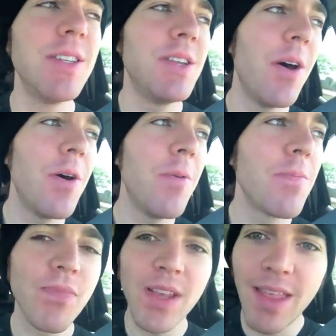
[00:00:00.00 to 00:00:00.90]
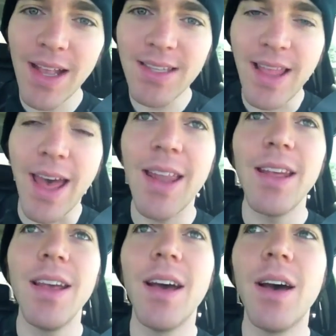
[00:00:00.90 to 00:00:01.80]
So that's that.
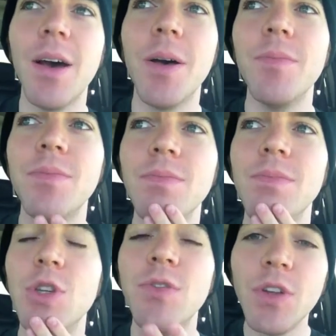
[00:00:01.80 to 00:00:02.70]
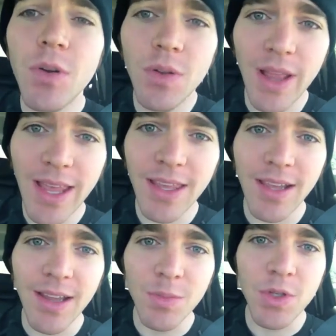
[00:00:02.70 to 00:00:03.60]
Um, so if you don't like
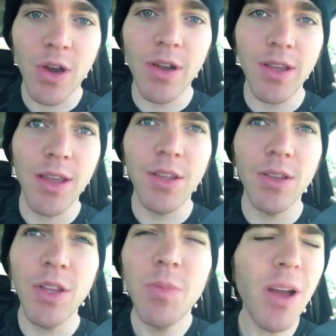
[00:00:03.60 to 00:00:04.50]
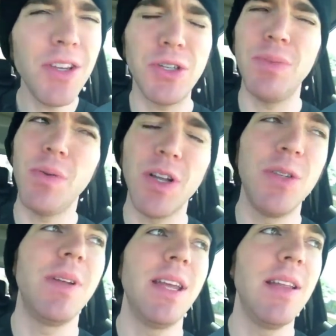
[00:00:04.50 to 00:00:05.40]
it, I'm sorry, then you probably shouldn't be
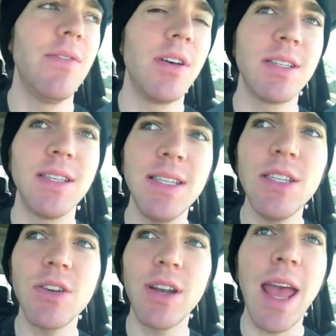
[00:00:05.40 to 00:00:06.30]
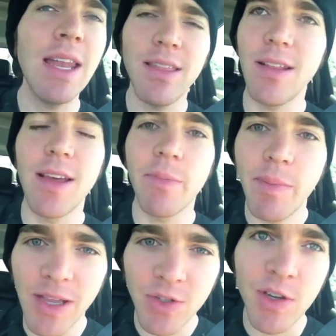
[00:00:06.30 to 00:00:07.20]
watching my daily vlogs because these aren't anything like my
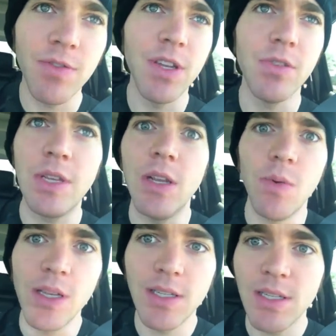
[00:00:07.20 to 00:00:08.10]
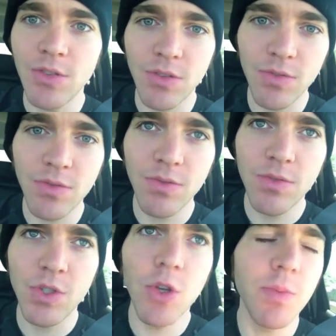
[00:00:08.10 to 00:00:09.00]
main channel videos anyways. These are
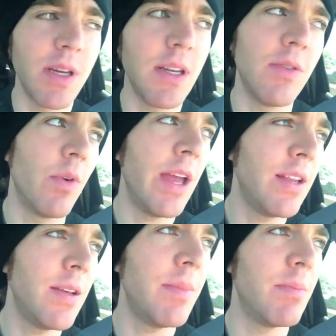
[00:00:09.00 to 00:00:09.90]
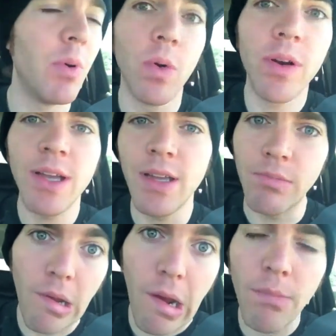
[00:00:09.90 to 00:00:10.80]
stupid and random and boring
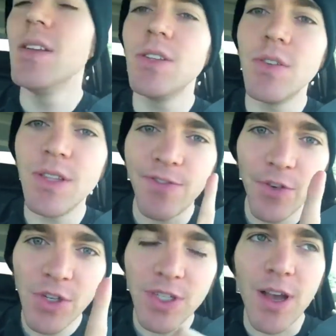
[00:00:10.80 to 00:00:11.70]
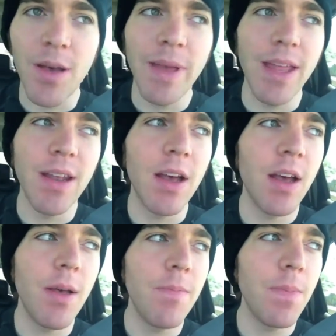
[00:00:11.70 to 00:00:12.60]
and rah. So the first comment,
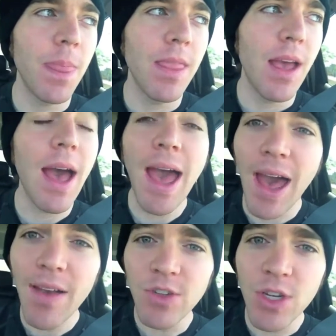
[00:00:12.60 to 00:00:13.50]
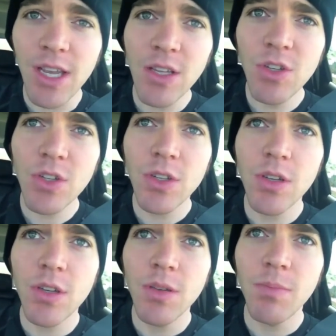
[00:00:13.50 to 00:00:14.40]
um, I have changed
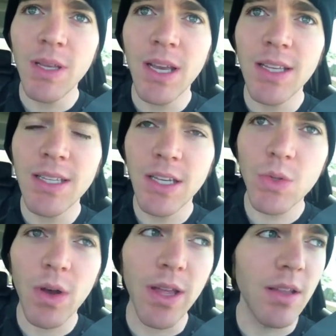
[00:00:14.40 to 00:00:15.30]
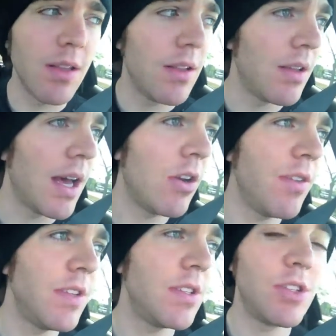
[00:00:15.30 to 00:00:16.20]
because guess what? I don't
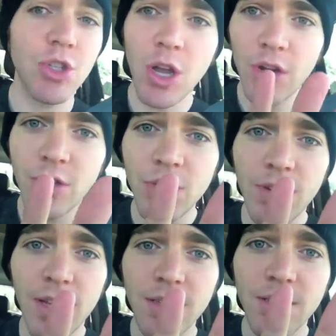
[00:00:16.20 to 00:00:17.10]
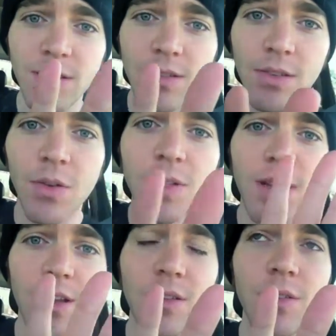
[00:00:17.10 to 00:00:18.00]
know if this is a shocker to you guys. Hold
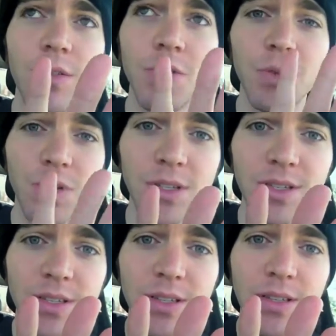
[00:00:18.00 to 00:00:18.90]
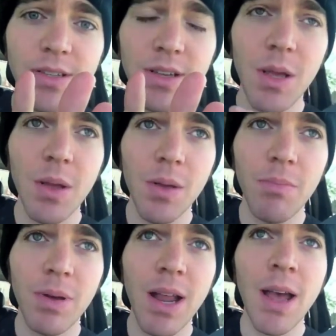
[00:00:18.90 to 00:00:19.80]
on, hold your horses.
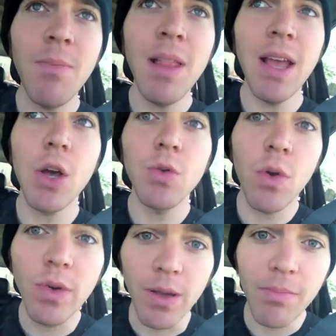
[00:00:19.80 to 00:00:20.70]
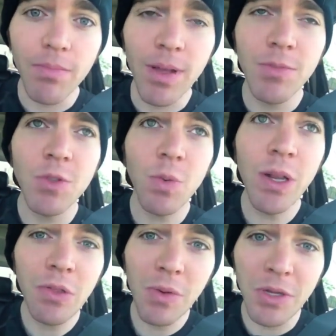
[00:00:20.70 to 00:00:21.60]
But I'm like a grown up. I'm
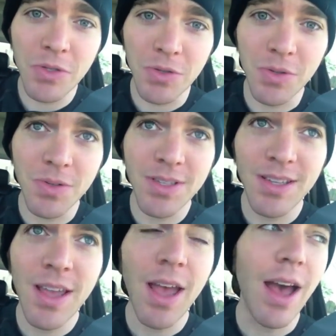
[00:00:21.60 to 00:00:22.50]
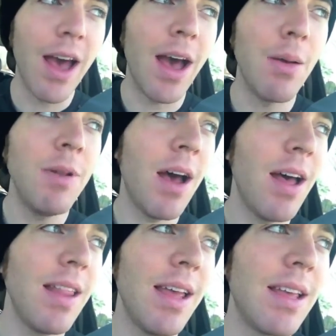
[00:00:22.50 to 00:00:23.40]
23 years old. I'm
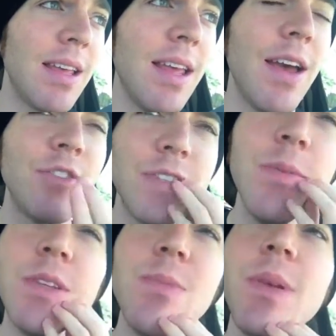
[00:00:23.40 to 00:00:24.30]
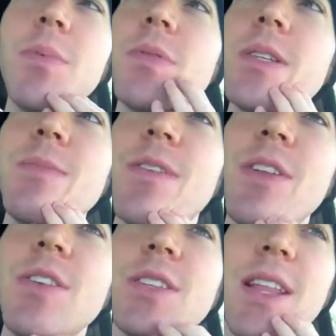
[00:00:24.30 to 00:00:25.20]
not like for some reason people see my
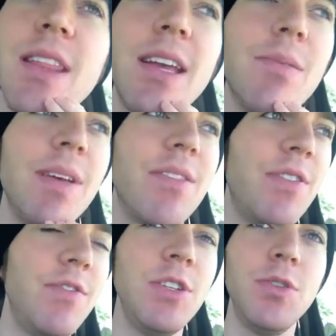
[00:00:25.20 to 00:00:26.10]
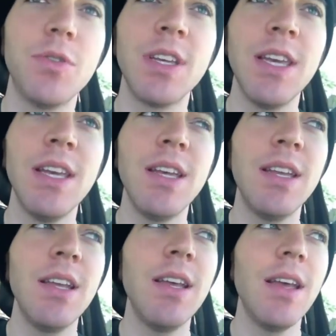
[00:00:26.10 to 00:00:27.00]
videos and they think I'm like a 15 year old
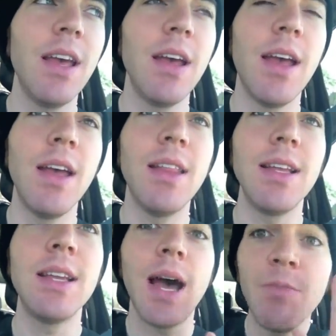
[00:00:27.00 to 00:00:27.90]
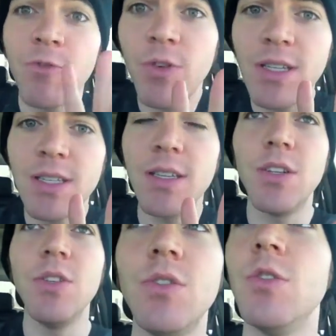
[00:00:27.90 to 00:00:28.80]
kid, and like time freezes
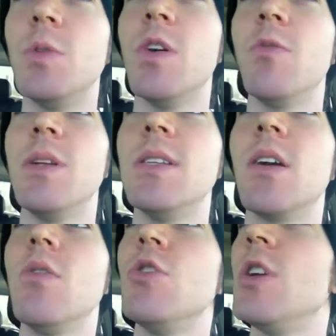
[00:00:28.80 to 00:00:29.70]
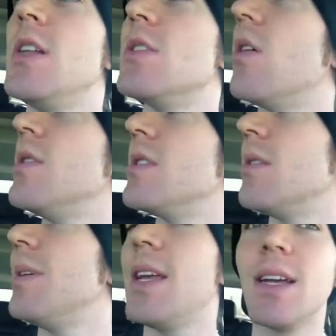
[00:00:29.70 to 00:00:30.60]
YouTube, so everybody's like, oh Shane's always
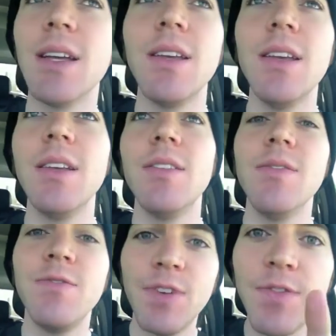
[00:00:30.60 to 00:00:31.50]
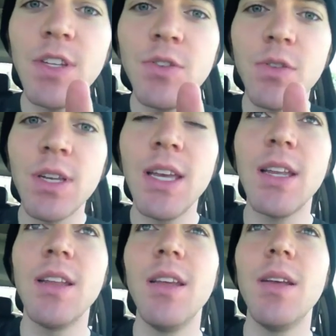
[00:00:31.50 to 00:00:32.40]
gonna be like a 15 year old
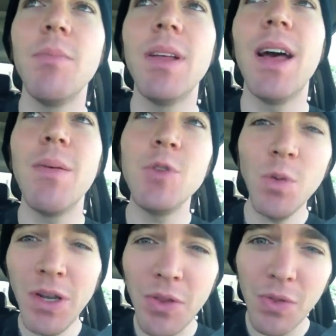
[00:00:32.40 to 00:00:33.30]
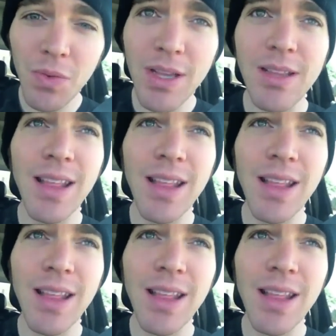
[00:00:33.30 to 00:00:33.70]
kid, but I'm 23.